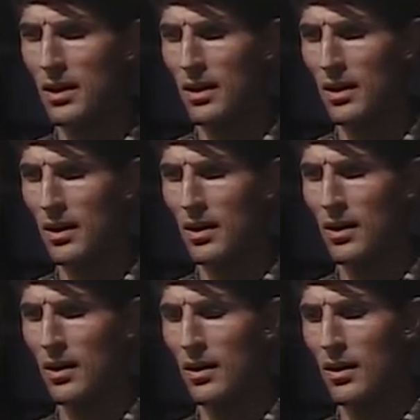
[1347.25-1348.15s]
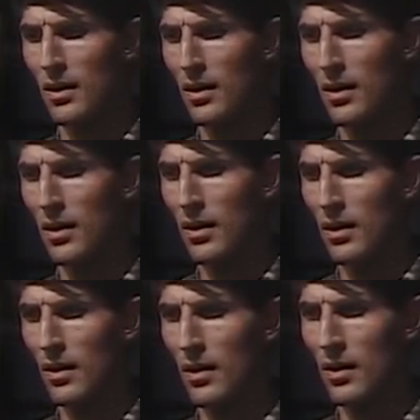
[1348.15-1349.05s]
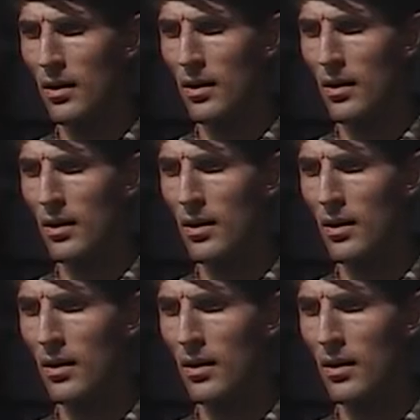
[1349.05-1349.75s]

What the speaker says: Nothing is said.